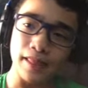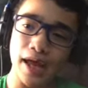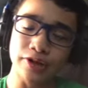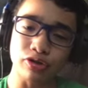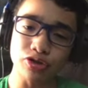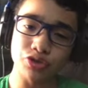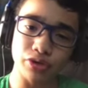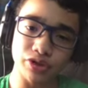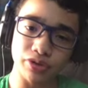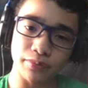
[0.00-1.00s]
Adults
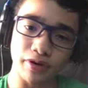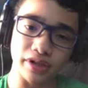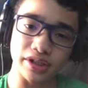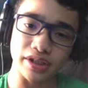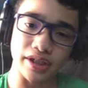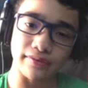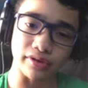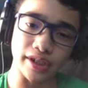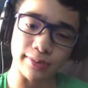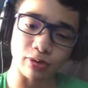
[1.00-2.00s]
went to the market and
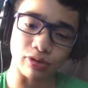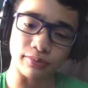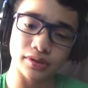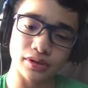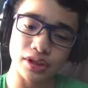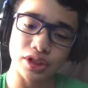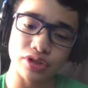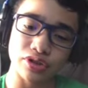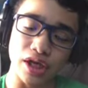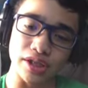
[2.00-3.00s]
never came home.
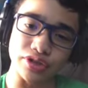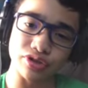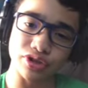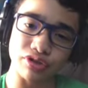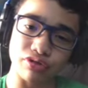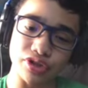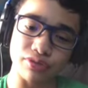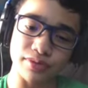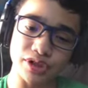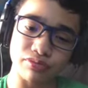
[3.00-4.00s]
And a search and
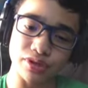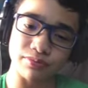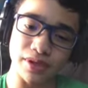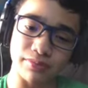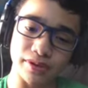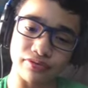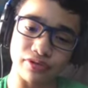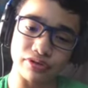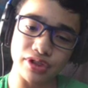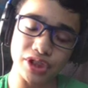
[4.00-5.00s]
rescue mission was made by the
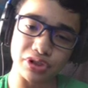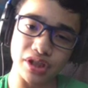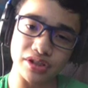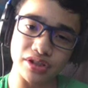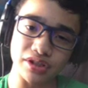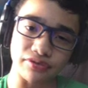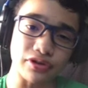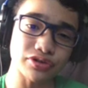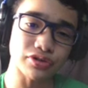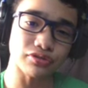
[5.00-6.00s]
Foundation until they
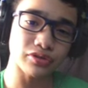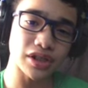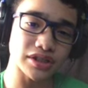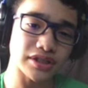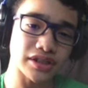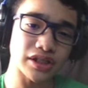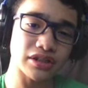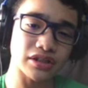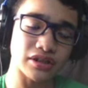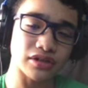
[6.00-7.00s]
found 049 sitting
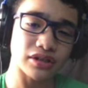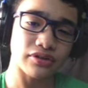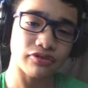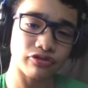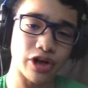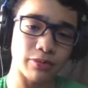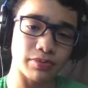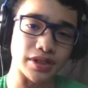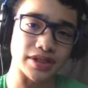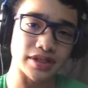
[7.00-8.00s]
in a
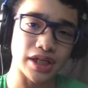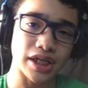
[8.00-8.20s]
fireplace.